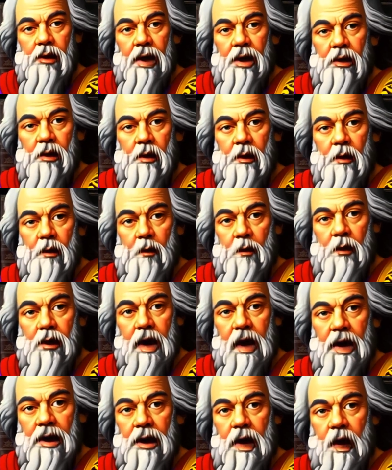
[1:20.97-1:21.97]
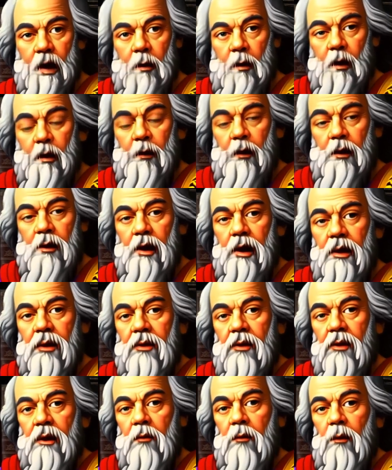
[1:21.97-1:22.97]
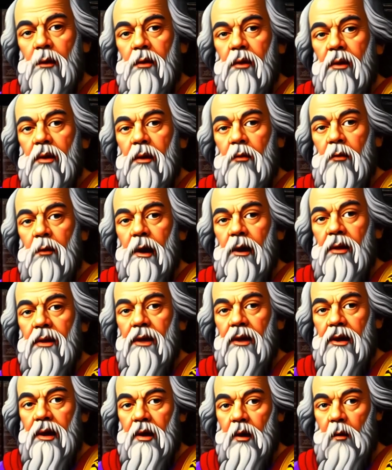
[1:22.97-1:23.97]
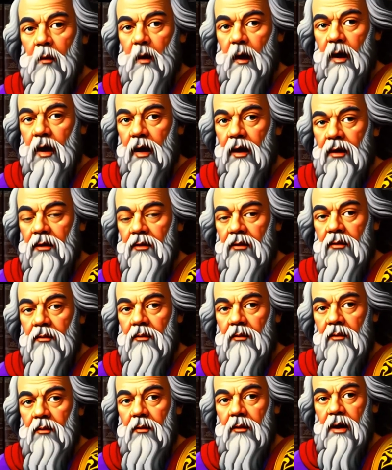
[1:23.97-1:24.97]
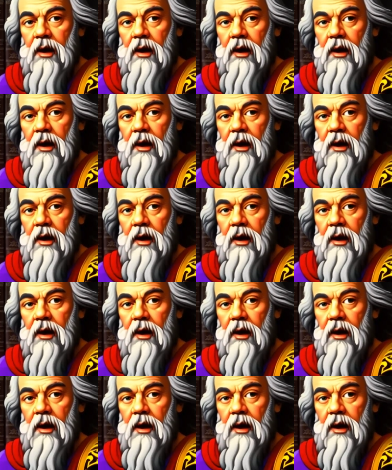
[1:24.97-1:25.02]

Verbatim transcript: practicality, hard work, and building solid foundations.